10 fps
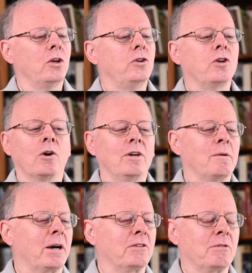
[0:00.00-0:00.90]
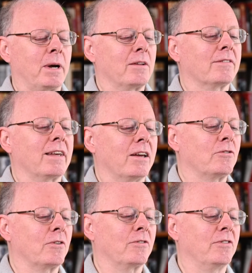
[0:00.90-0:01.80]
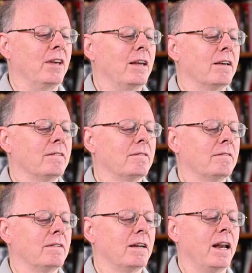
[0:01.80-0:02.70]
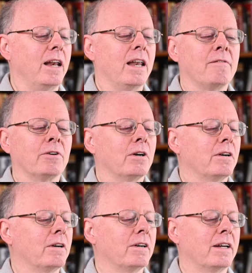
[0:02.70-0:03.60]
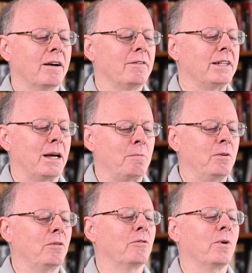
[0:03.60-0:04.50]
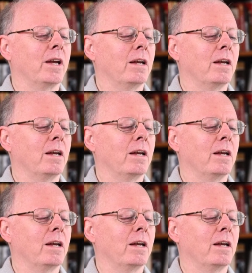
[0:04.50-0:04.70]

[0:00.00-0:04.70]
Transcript: Don't know much about Schedule C? Never heard of a W-3.